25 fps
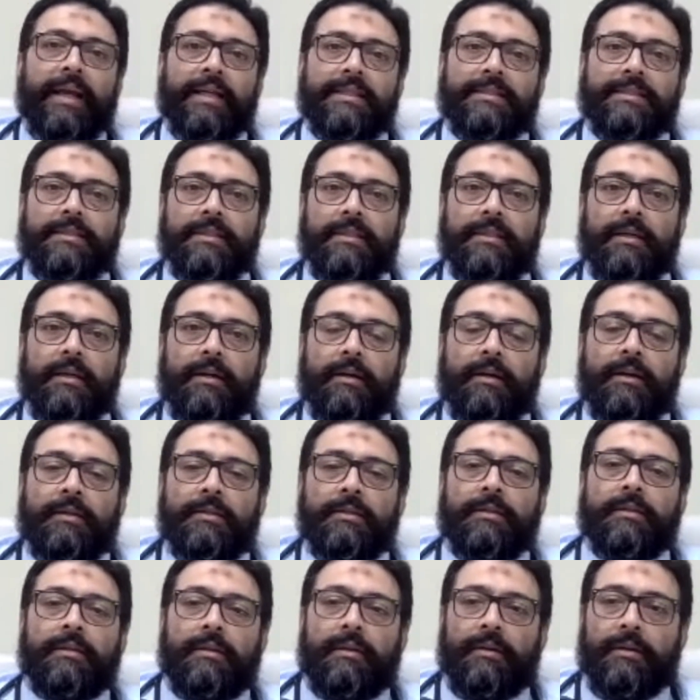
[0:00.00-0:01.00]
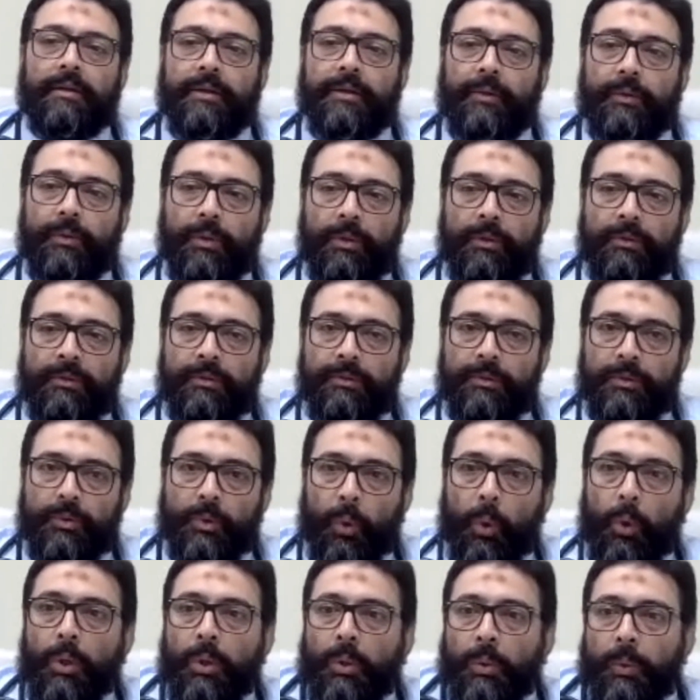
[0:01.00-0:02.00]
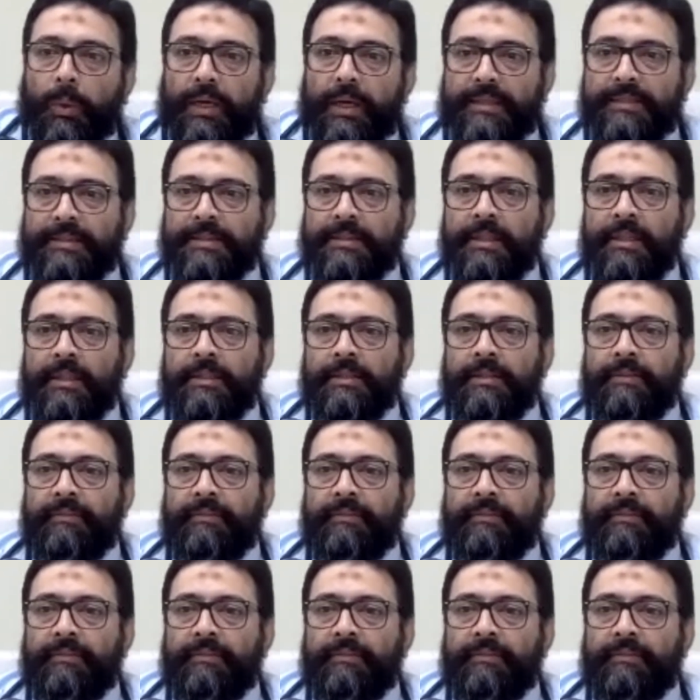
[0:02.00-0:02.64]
has, thrown to us,